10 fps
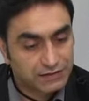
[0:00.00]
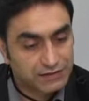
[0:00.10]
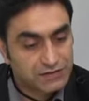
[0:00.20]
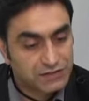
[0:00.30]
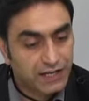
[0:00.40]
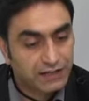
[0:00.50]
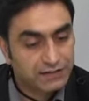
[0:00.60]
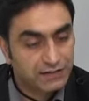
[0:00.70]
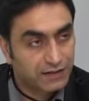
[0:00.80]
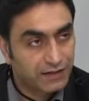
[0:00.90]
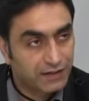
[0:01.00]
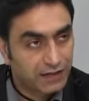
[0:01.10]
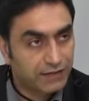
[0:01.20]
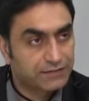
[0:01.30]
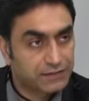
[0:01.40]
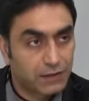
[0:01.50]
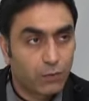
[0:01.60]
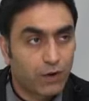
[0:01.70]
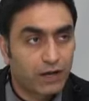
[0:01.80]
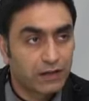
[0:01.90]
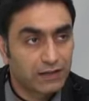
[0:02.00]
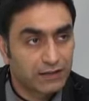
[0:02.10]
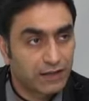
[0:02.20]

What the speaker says: Christianity after a while,